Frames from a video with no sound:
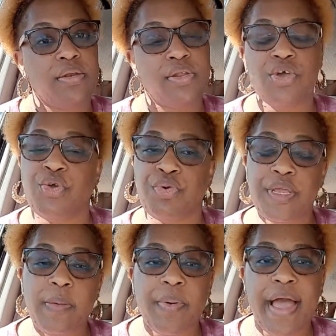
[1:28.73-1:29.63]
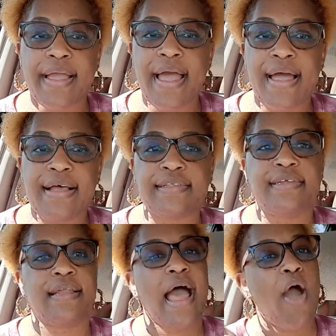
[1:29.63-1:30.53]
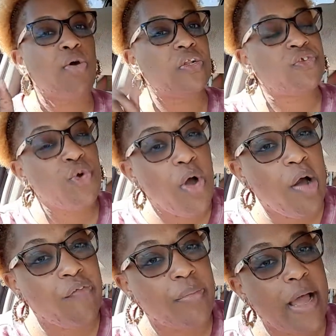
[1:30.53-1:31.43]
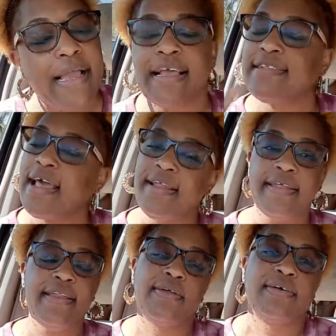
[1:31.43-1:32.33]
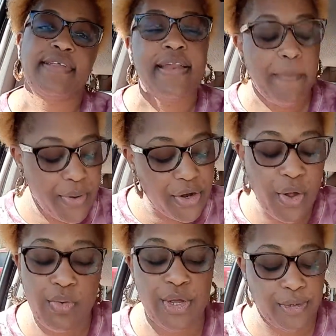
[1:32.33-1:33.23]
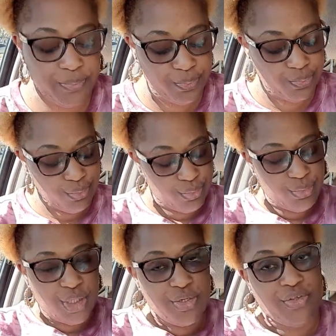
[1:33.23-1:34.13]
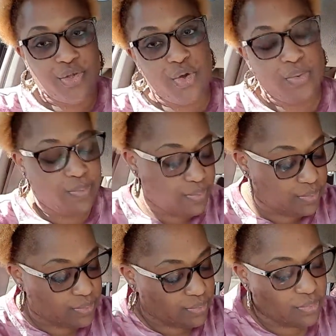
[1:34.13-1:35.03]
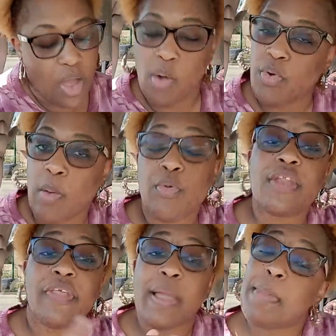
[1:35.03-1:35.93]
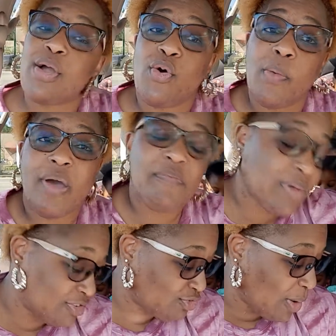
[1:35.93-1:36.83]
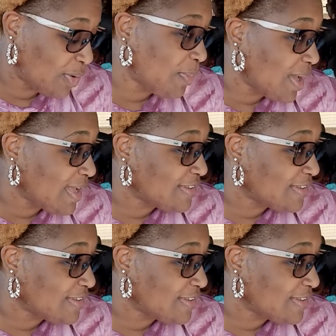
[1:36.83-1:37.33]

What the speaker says: The little cream pie guys, and I ordered 2 of them. I guess I didn't need it because they didn't put it on there. So I'm really thinking about going back for my strawberry pies.